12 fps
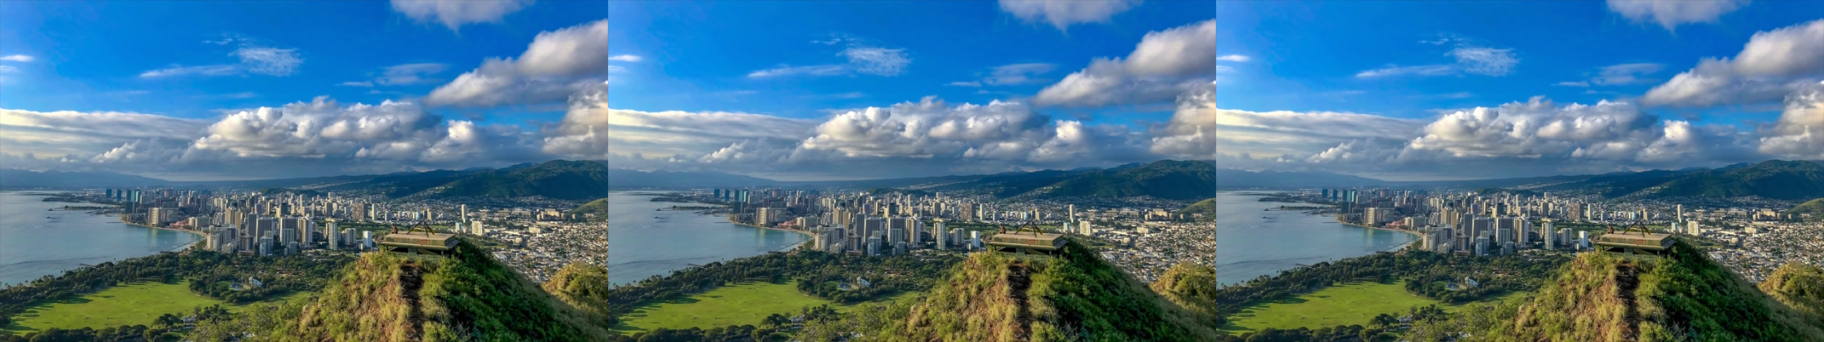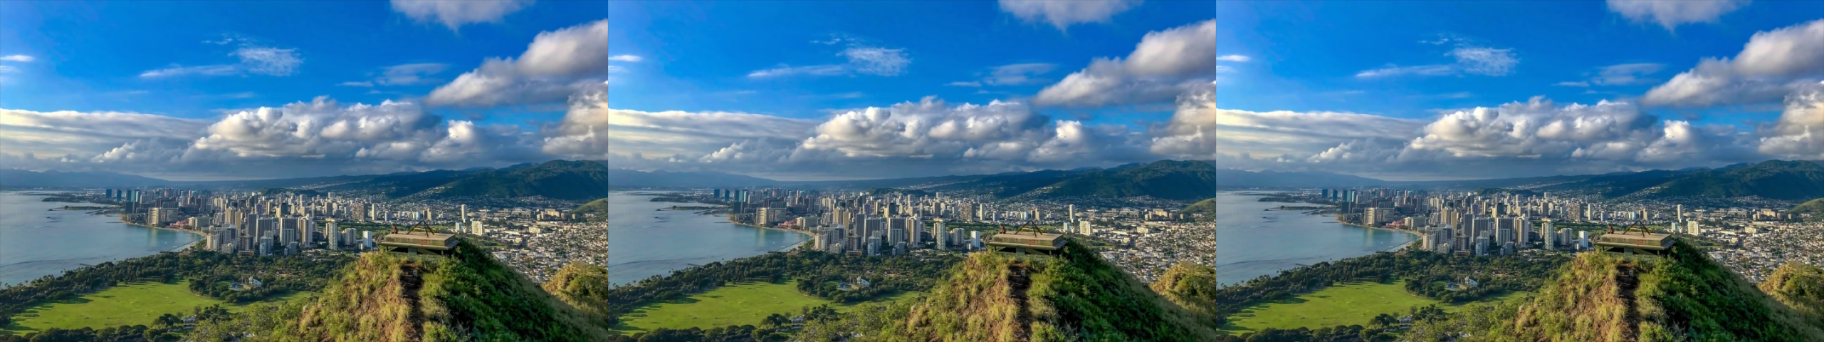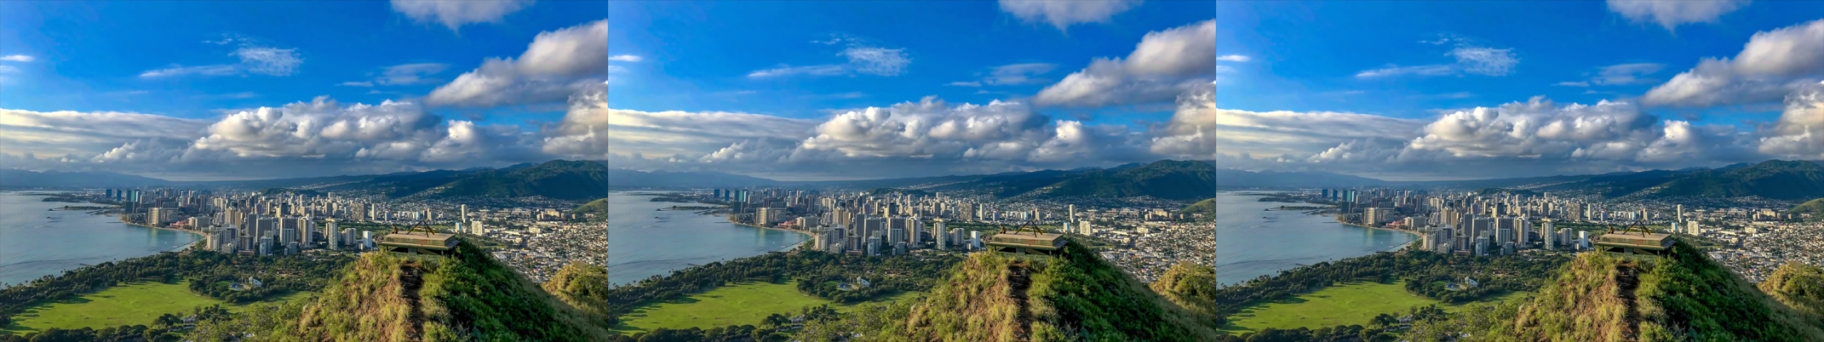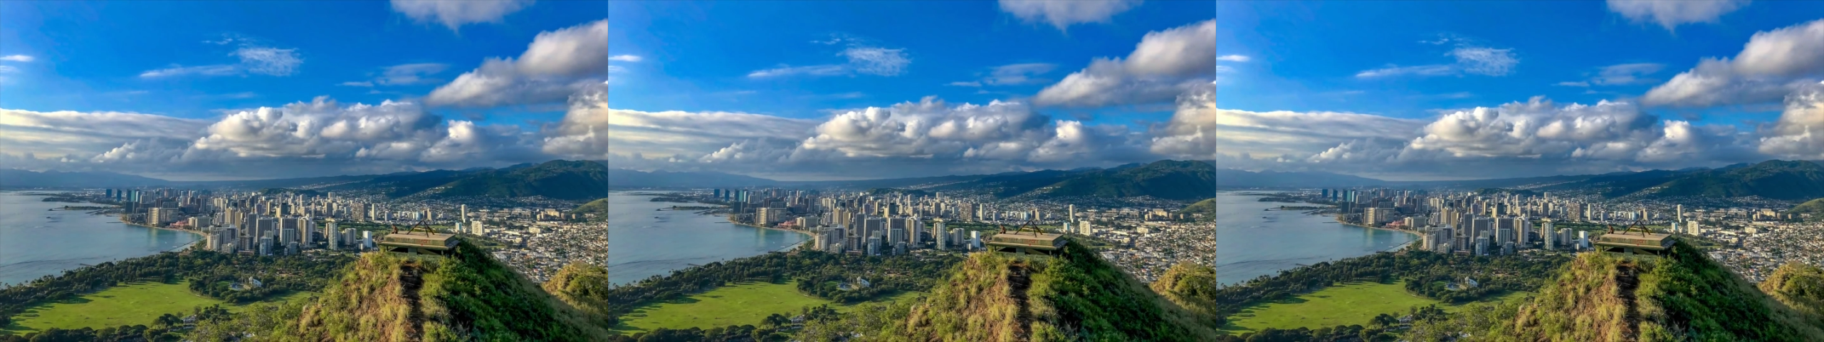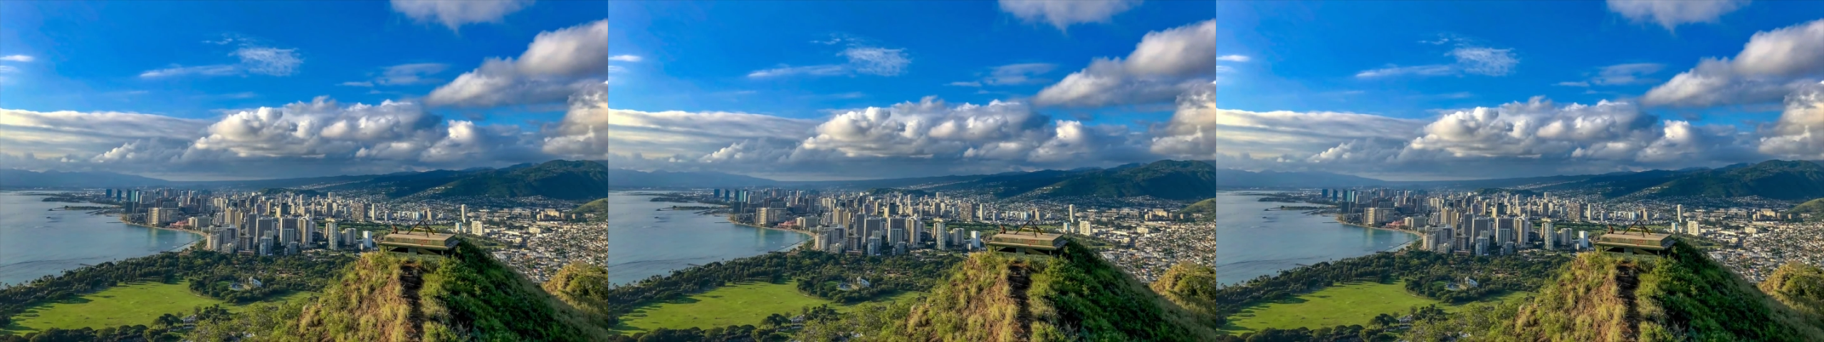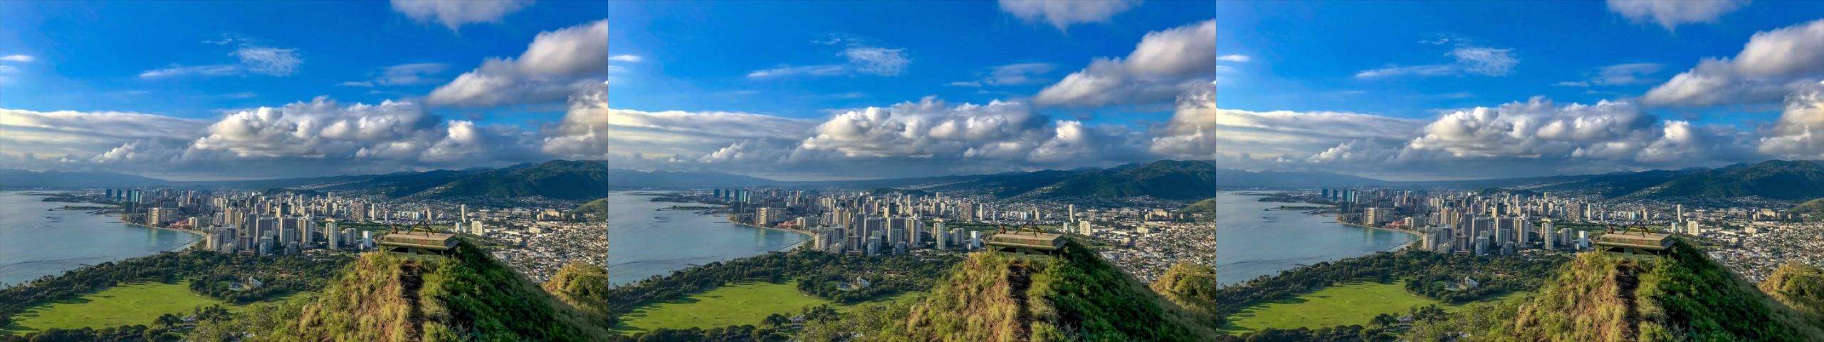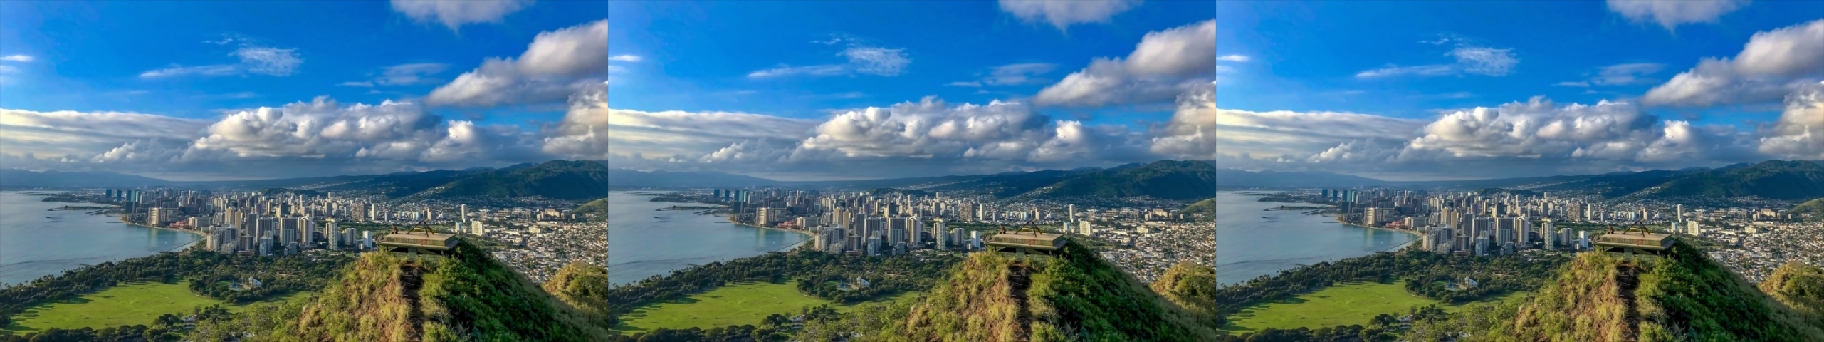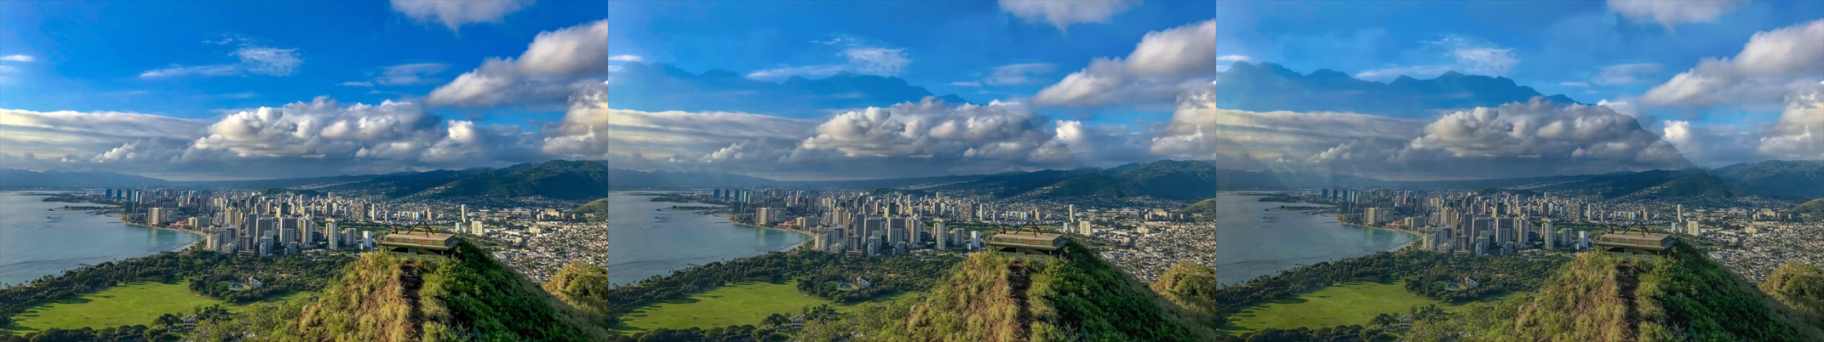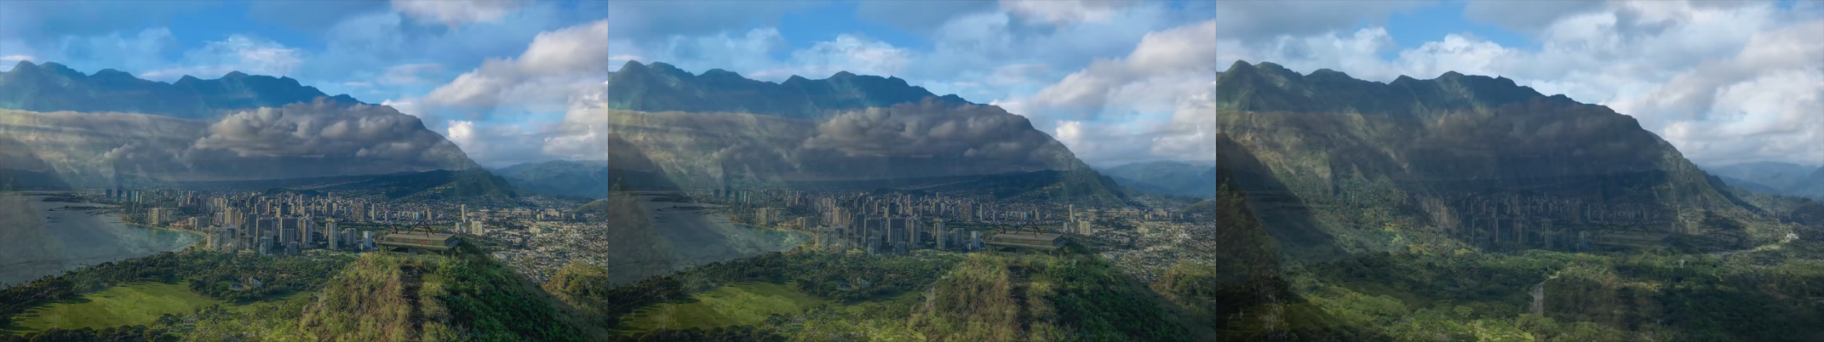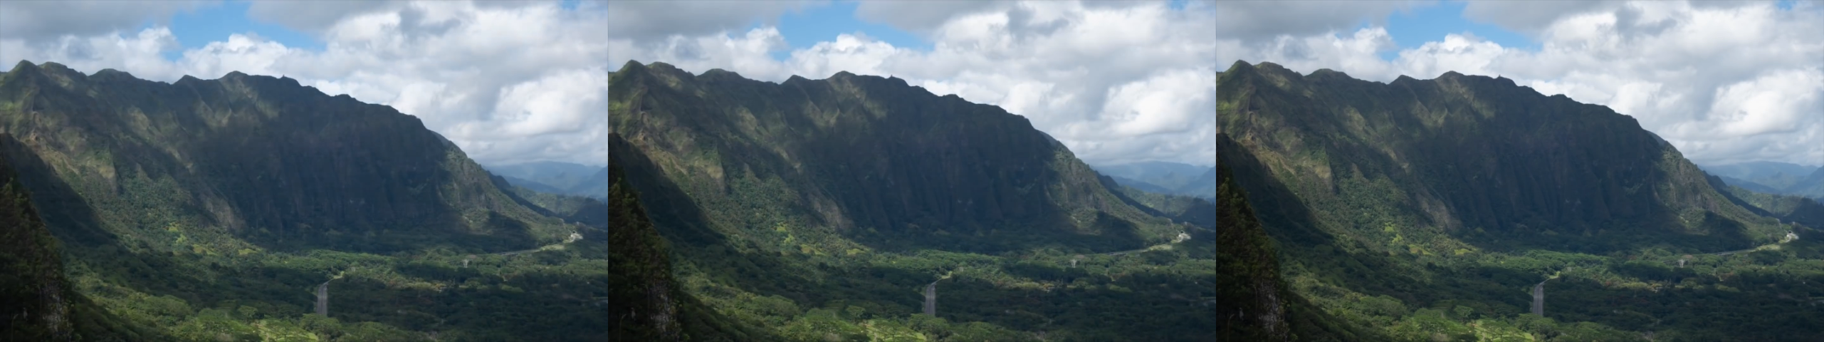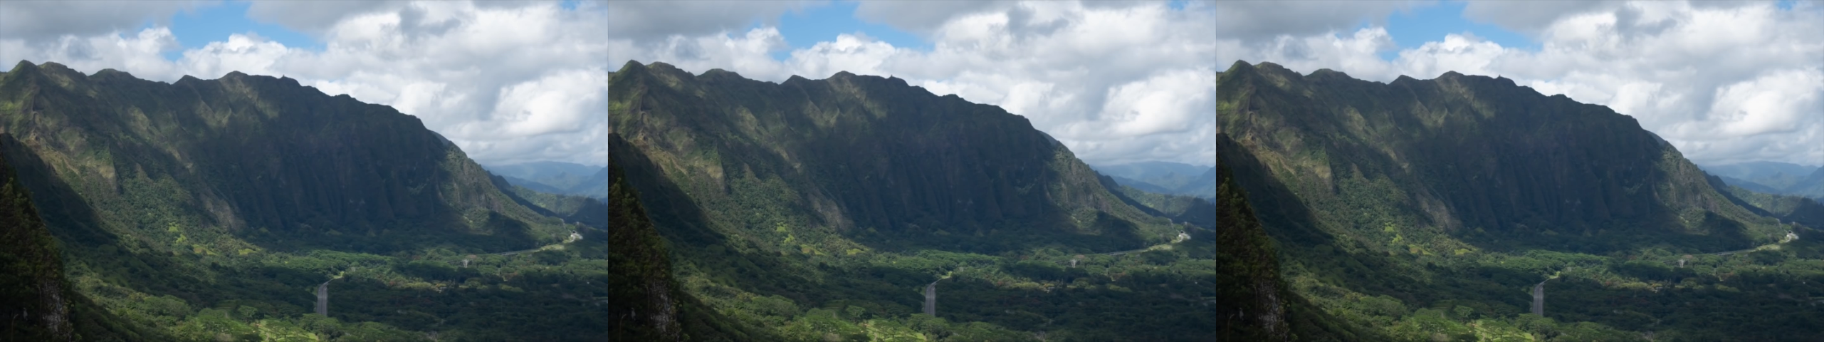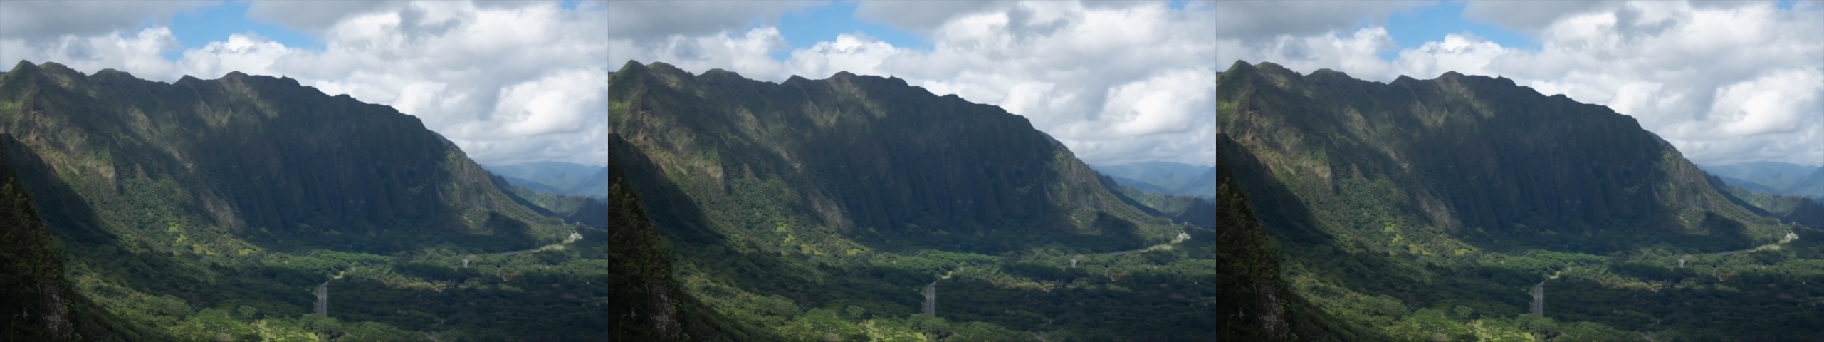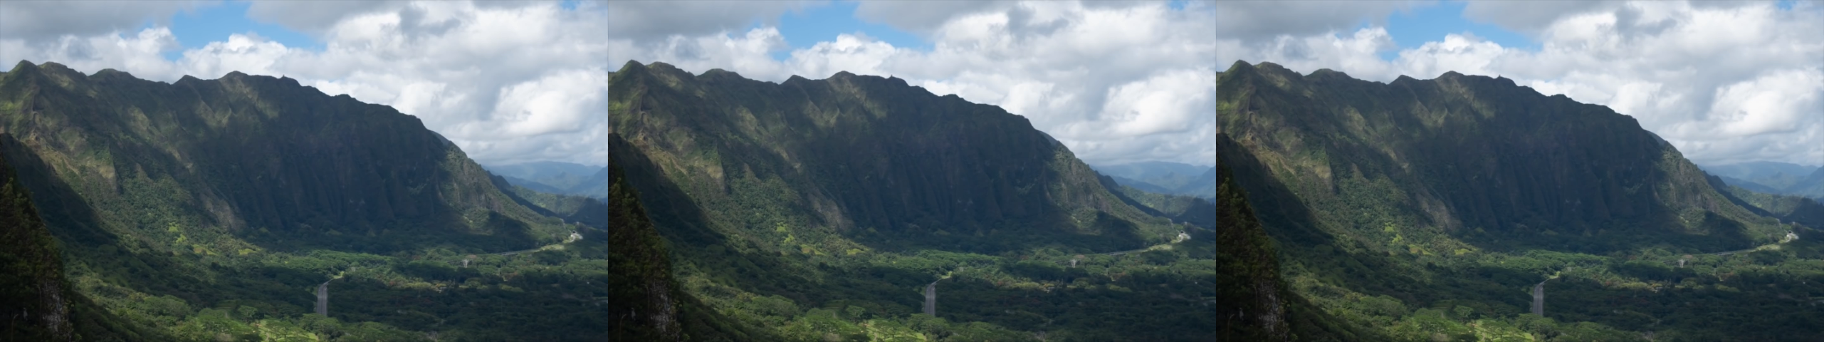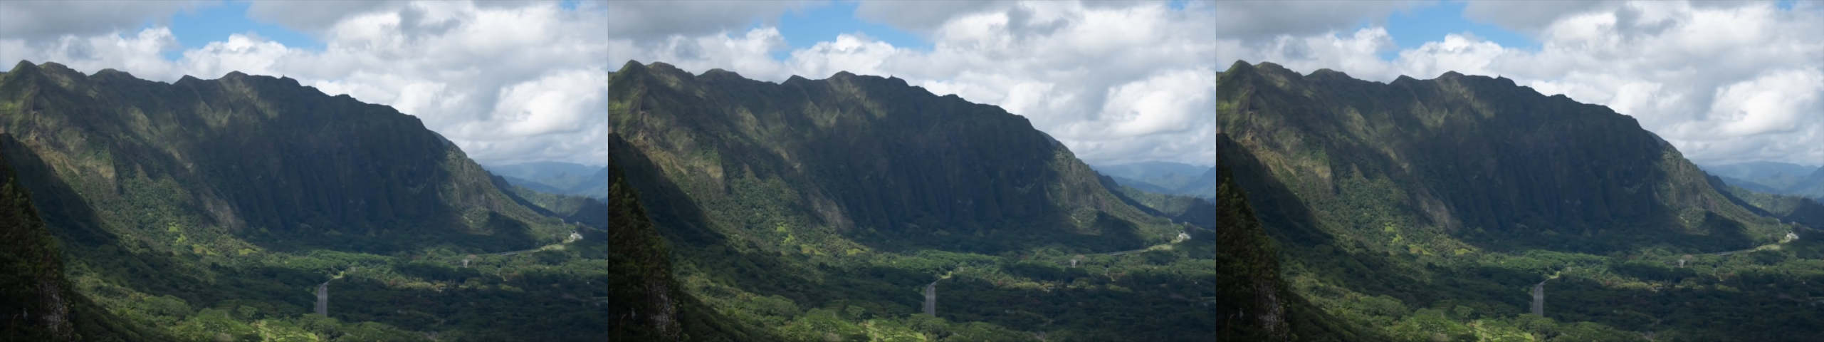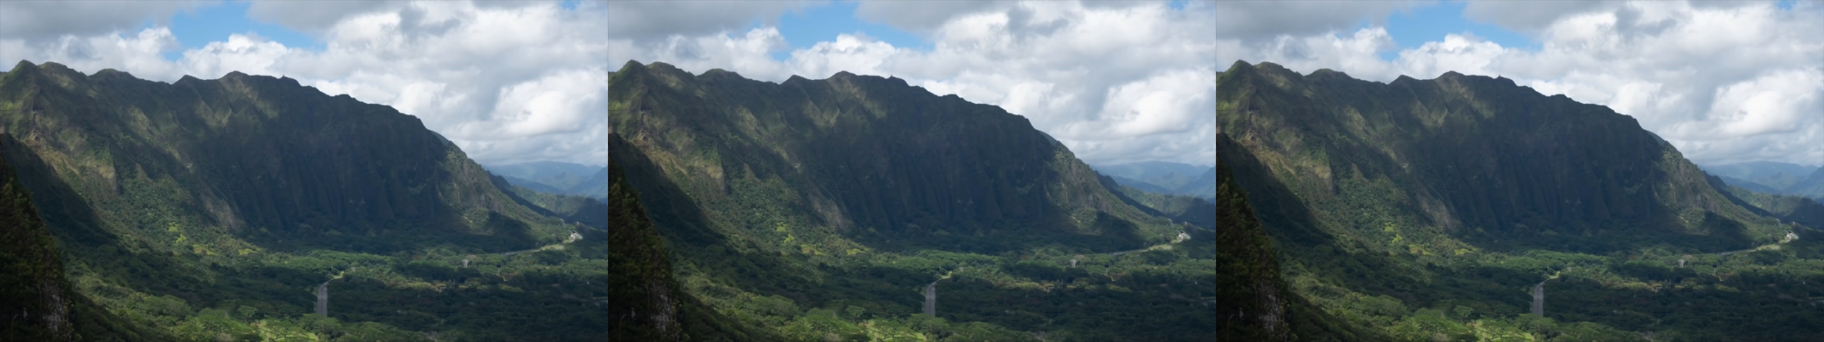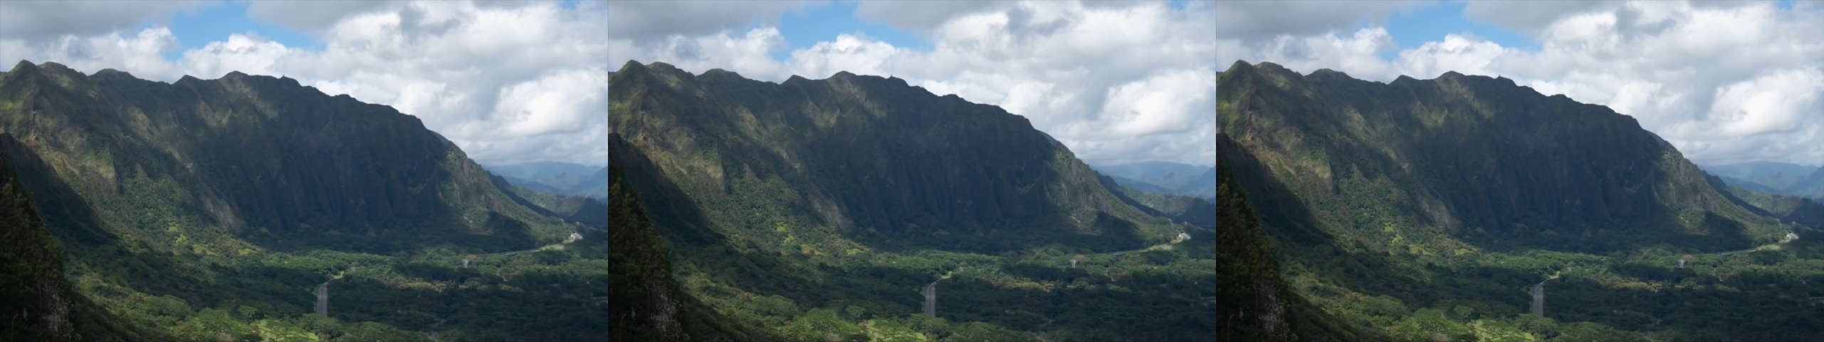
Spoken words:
Nobody's mouth can be seen.